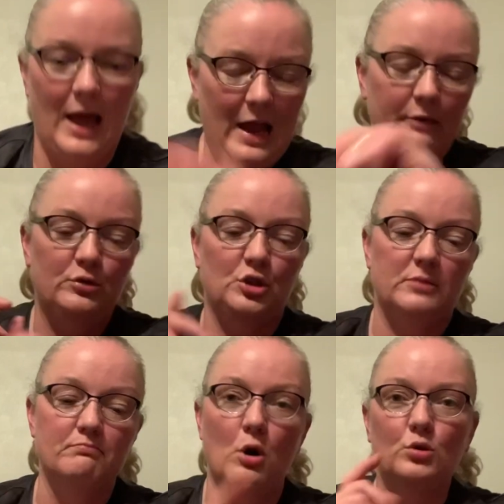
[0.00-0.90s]
I was just
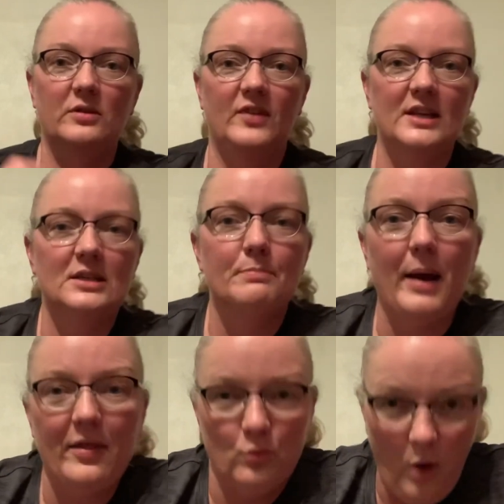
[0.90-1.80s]
motivated by
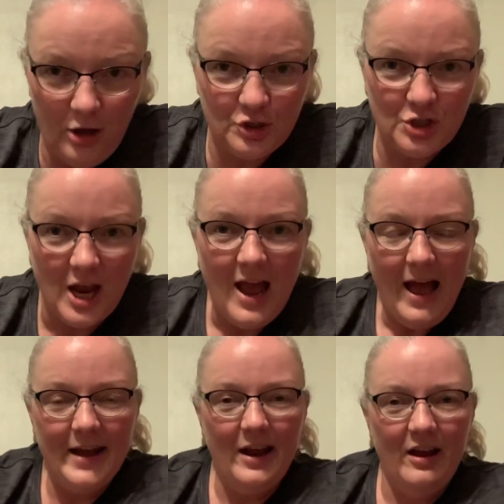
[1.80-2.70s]
the watch
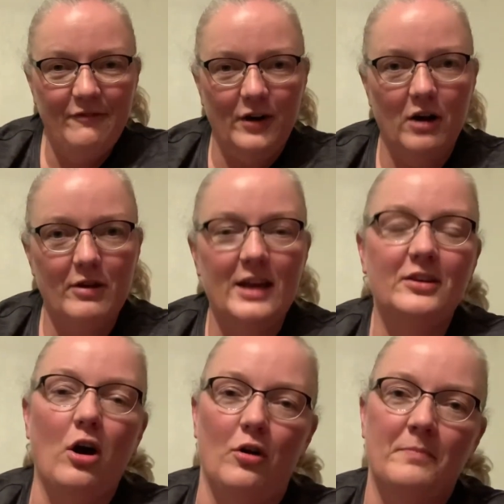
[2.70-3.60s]
and how far I'd
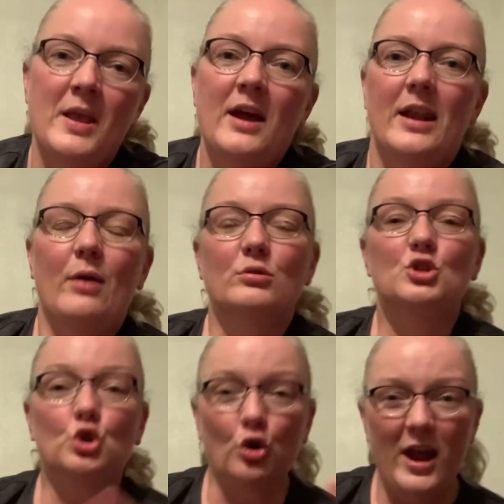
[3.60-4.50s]
gone. Now I was
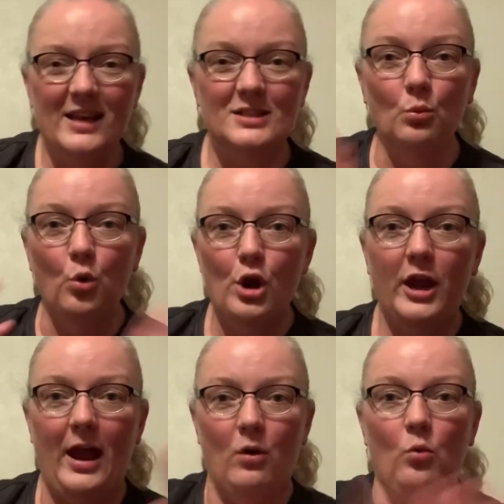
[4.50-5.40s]
trying to work
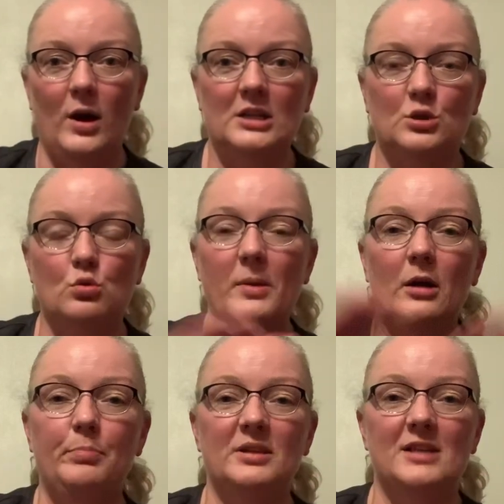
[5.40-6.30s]
out what swimming
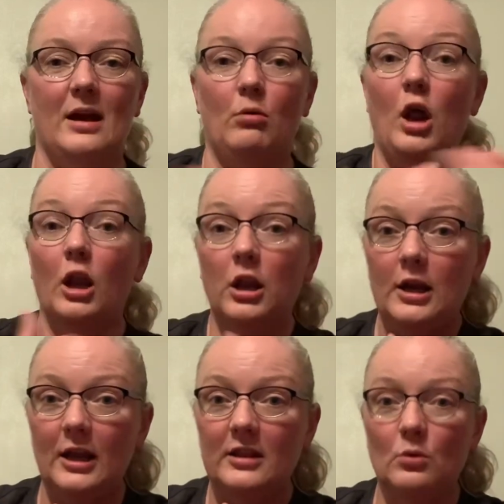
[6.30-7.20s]
up and down,
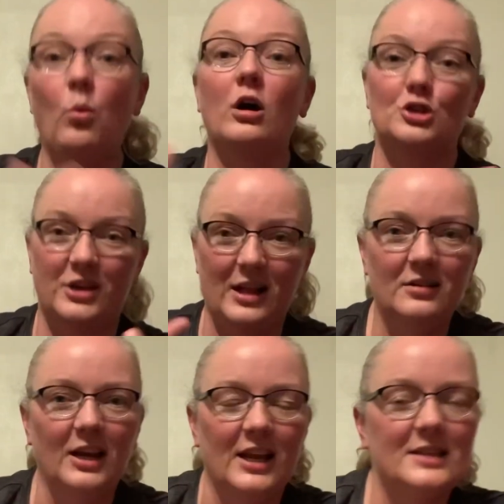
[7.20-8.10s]
luckily the watch
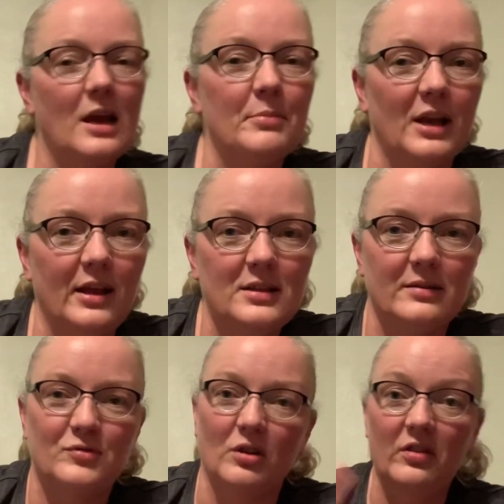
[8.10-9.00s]
calculates how many lengths
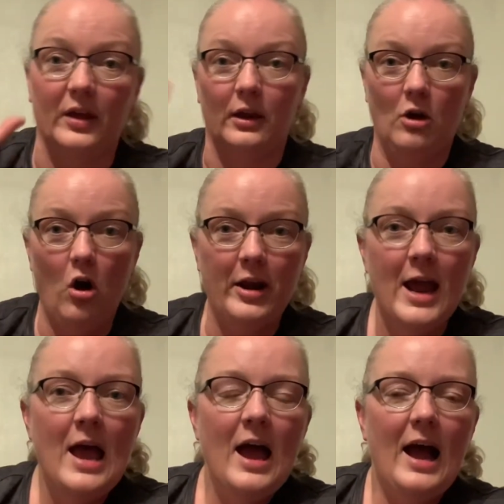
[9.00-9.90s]
I've done, thank God.
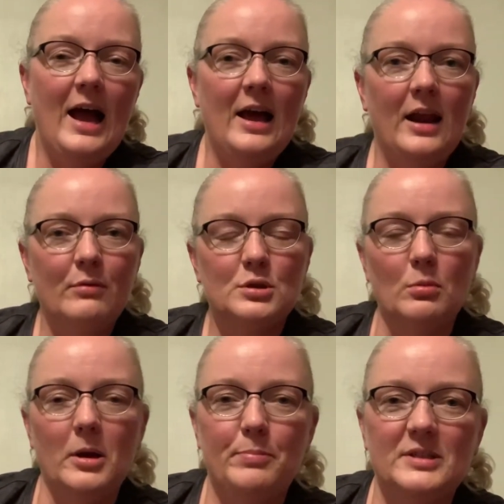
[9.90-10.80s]
And I was
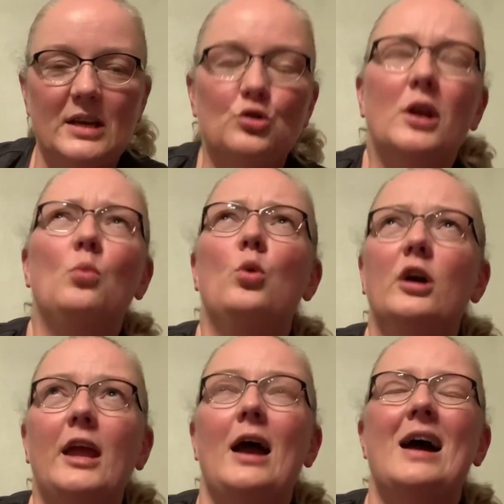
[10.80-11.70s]
swimming up and down trying to
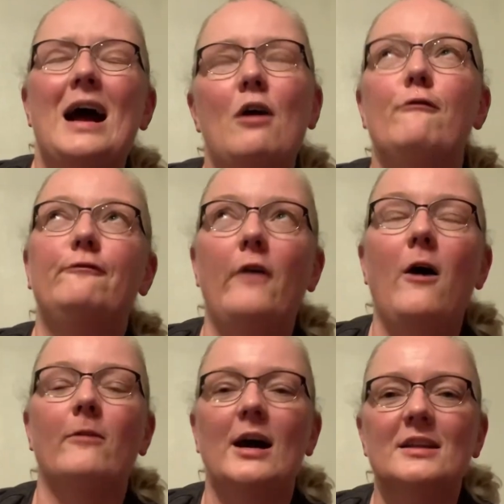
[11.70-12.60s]
work out how
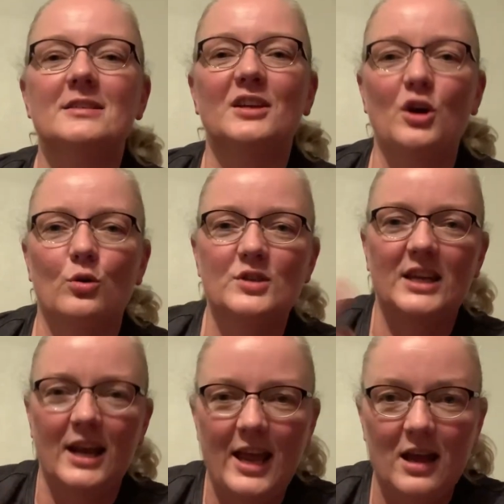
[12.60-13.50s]
far I had to go to
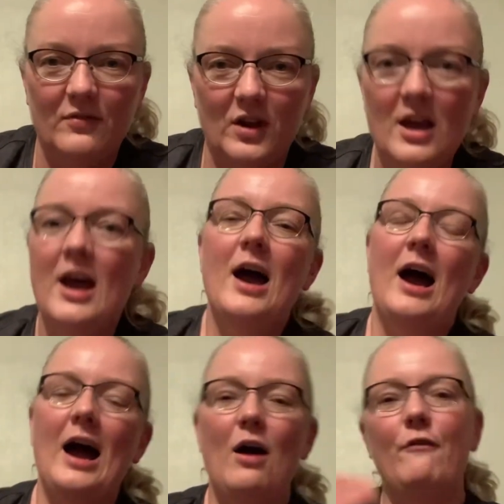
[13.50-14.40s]
get ahead of her,
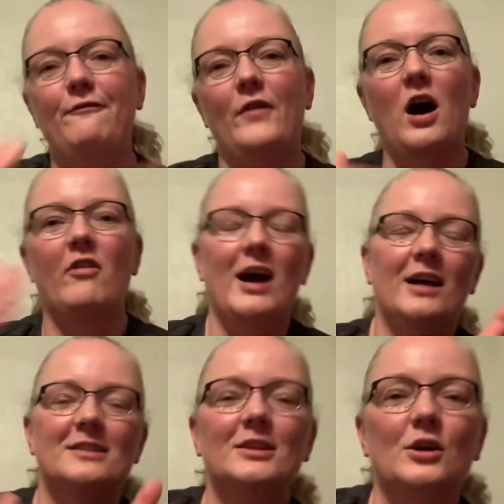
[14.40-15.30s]
how far I
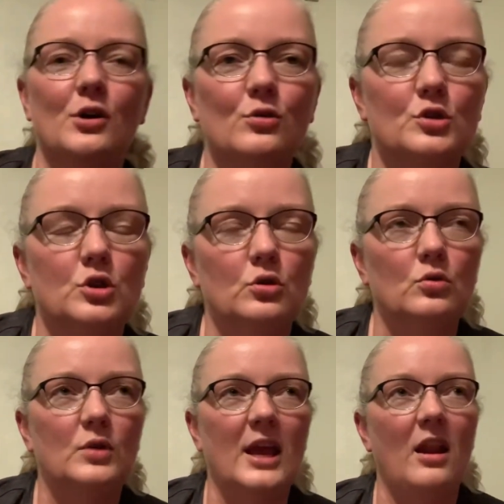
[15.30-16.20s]
had to go to
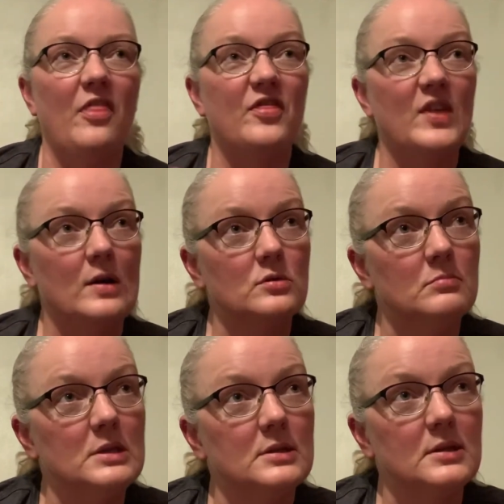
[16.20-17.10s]
get a thousand
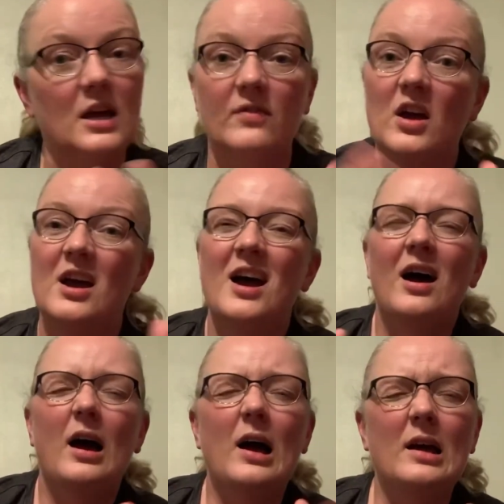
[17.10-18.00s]
meters ahead of her
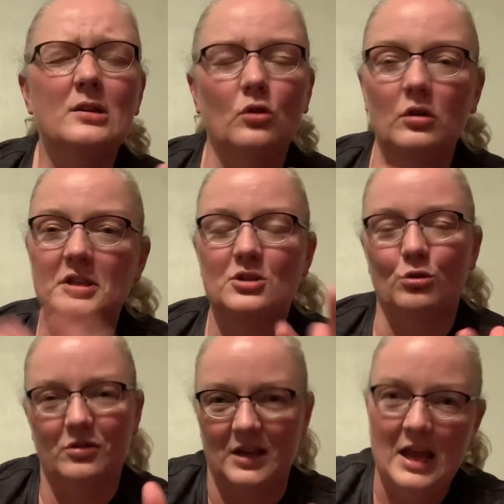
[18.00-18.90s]
and all this sort
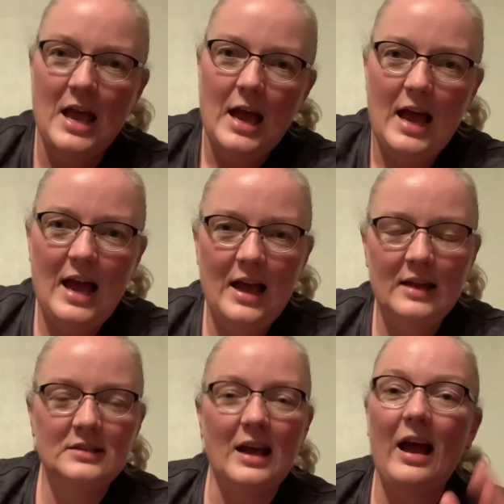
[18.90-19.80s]
of thing.
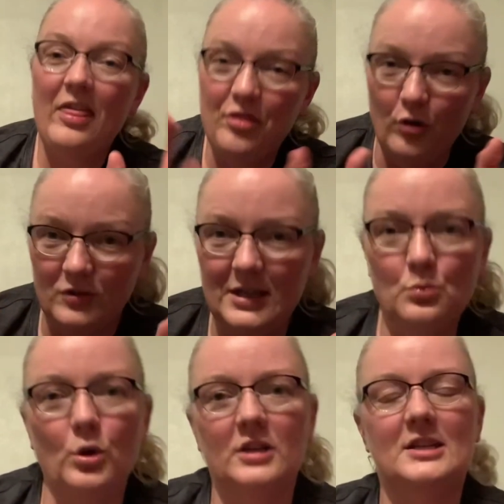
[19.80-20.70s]
And I thought I'd
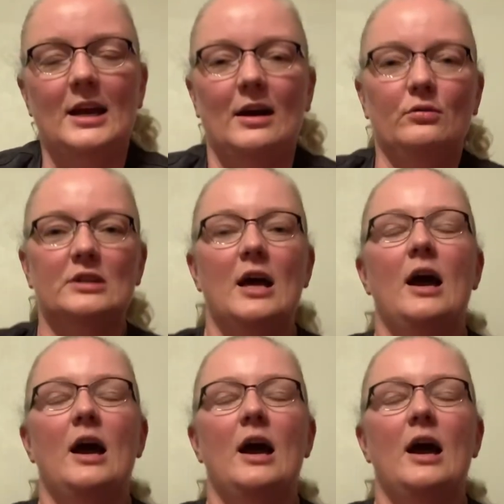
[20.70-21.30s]
worked it out.